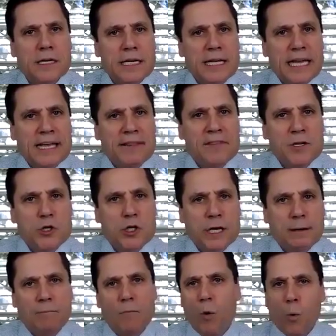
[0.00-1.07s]
in the
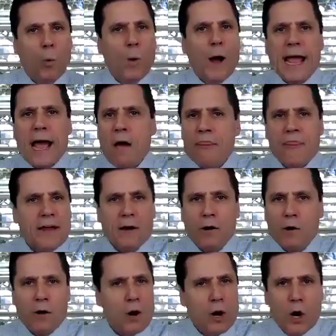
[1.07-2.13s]
gym, way out there